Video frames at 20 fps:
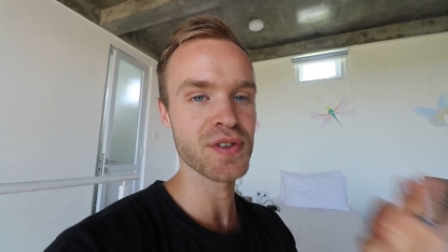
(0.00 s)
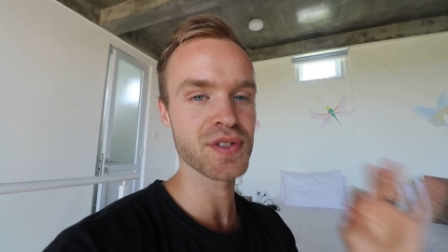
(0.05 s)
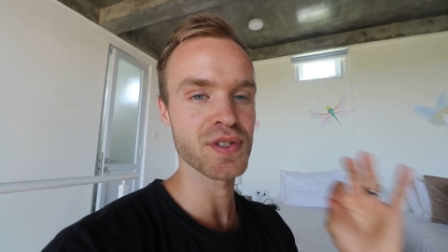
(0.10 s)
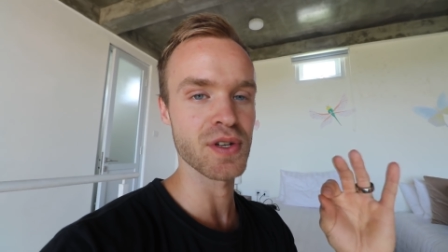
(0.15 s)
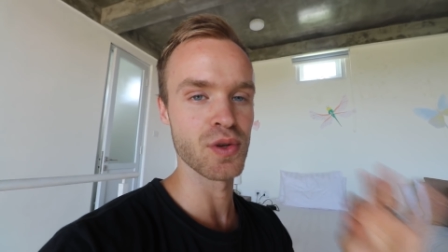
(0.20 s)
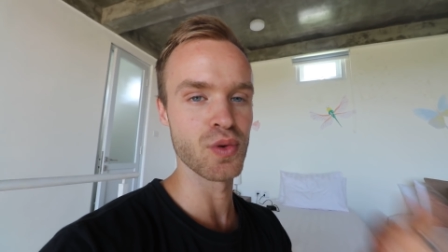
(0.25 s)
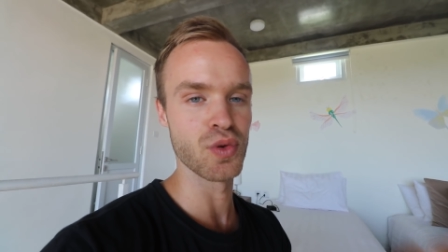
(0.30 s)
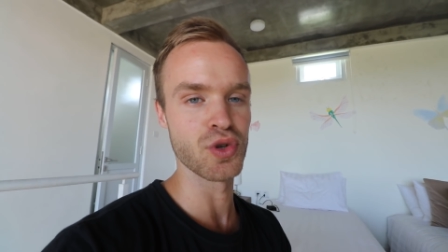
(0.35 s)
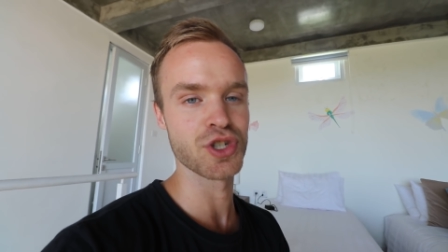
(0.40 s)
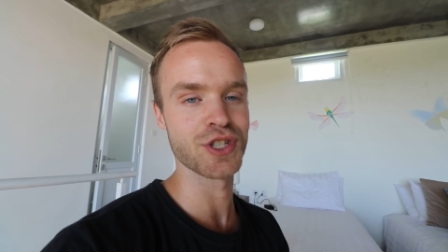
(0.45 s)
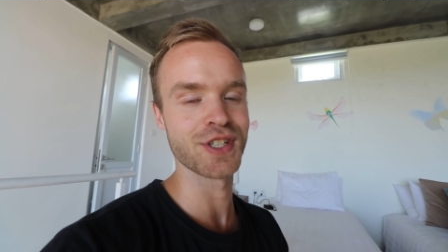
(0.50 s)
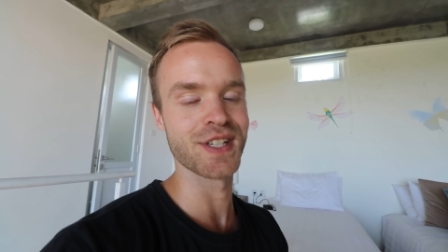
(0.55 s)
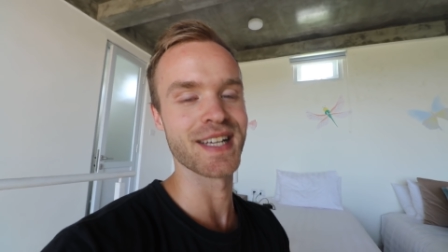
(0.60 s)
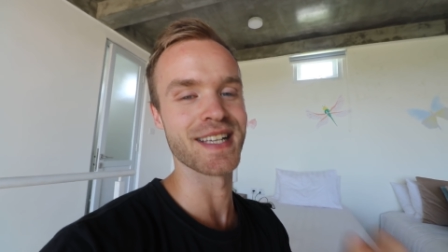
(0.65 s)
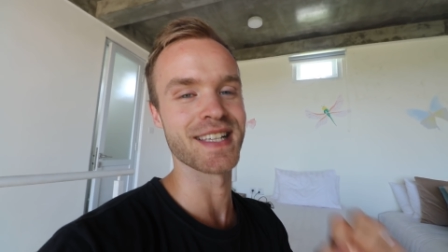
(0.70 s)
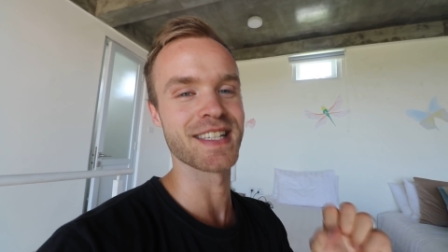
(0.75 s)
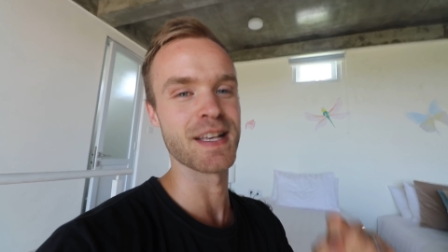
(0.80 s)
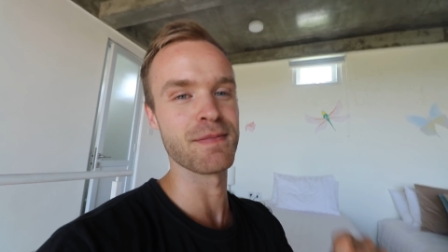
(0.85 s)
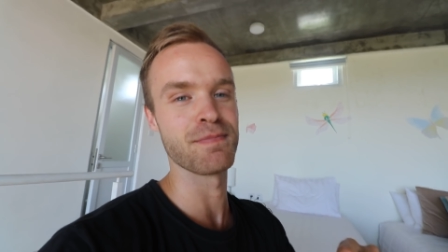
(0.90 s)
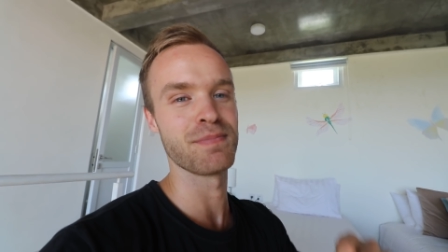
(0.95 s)
solution
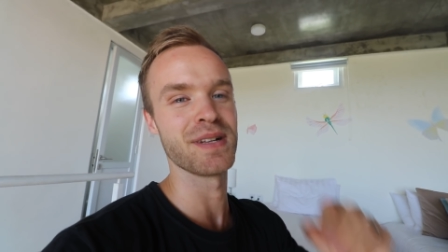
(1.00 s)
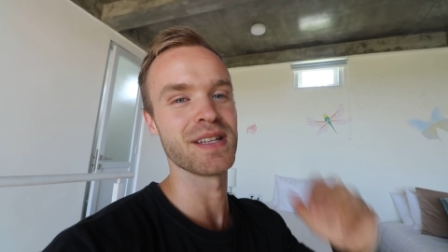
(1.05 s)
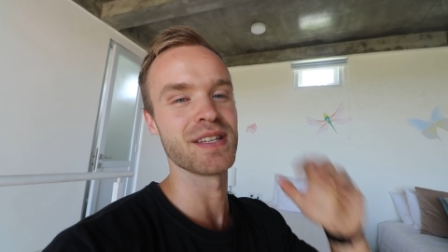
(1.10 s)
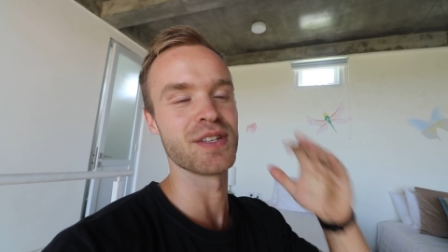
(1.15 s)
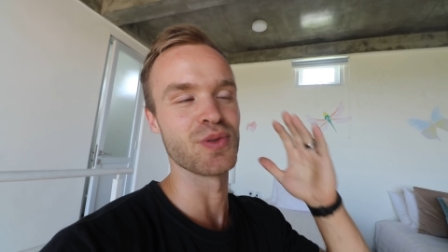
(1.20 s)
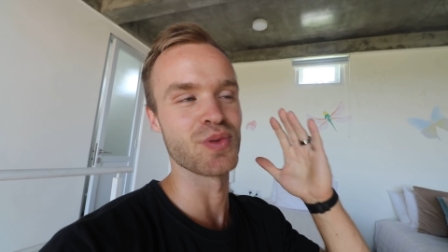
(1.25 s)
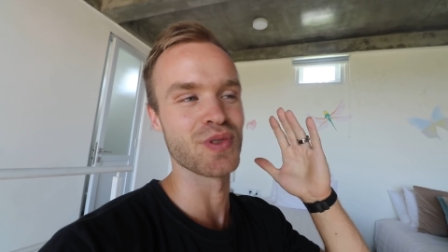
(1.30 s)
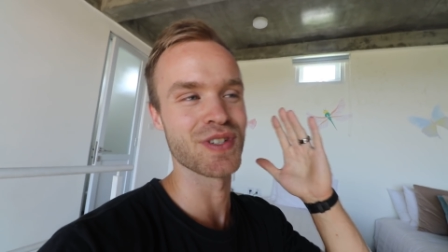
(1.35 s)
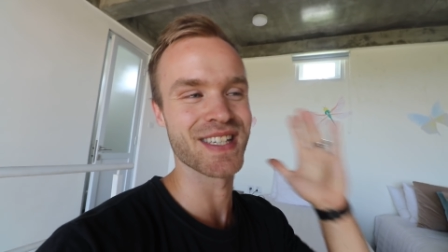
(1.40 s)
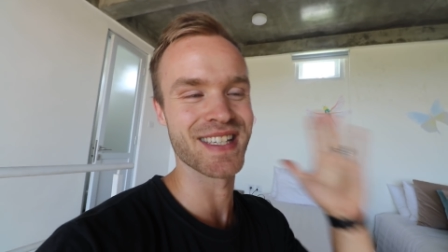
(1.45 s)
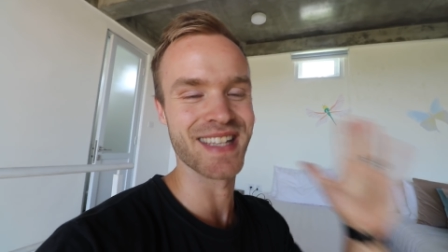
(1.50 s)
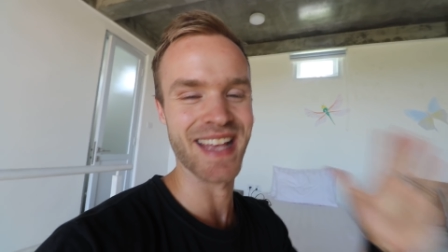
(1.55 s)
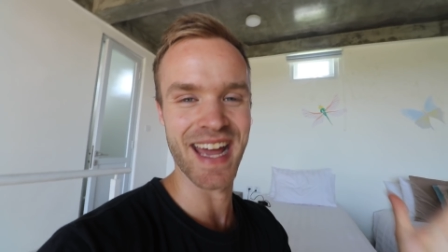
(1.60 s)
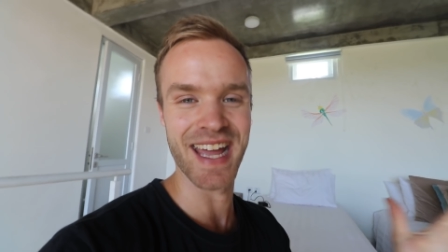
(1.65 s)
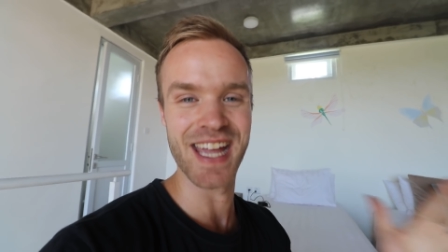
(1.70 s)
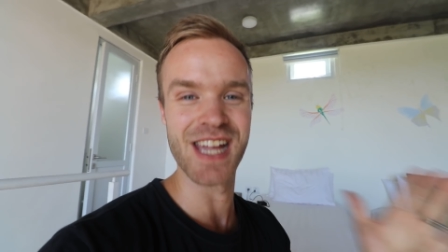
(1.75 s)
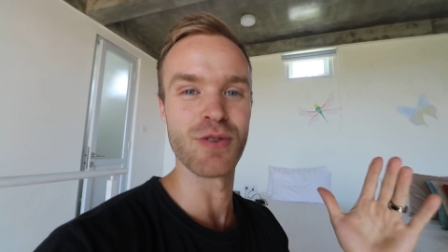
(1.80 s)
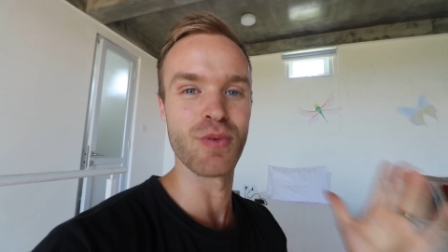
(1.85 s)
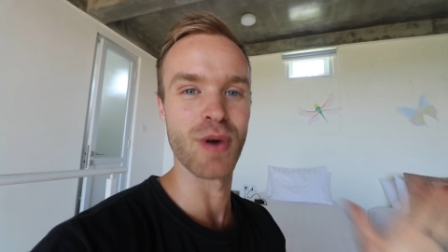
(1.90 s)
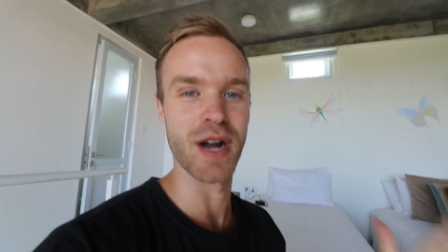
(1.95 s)
is simply to
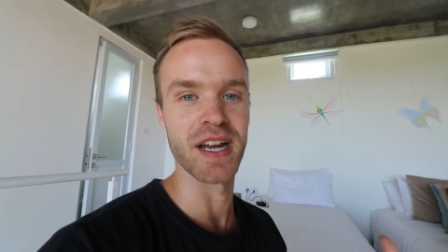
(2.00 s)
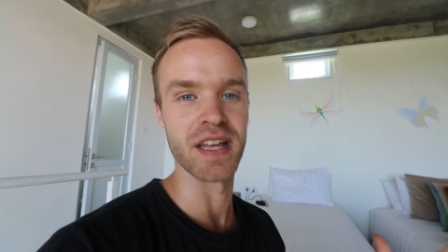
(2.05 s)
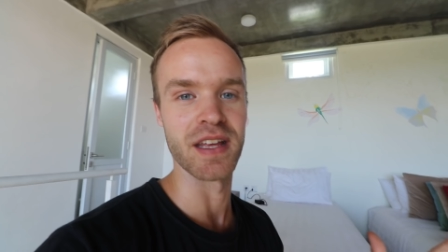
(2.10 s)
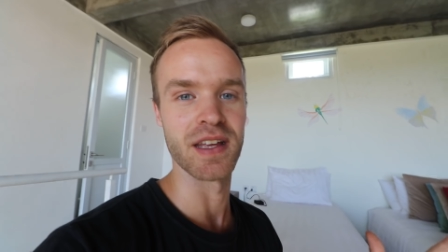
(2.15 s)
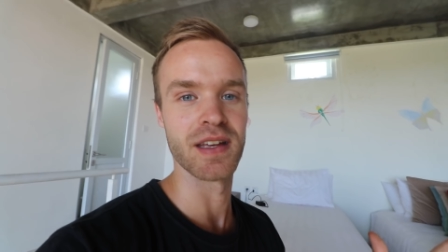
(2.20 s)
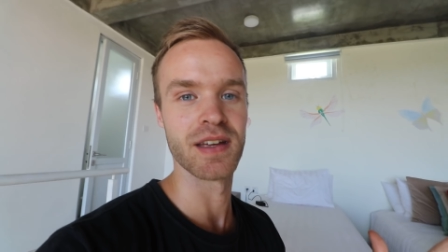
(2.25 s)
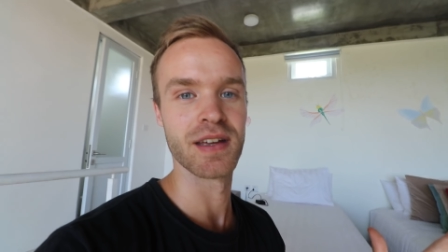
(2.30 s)
stay ready.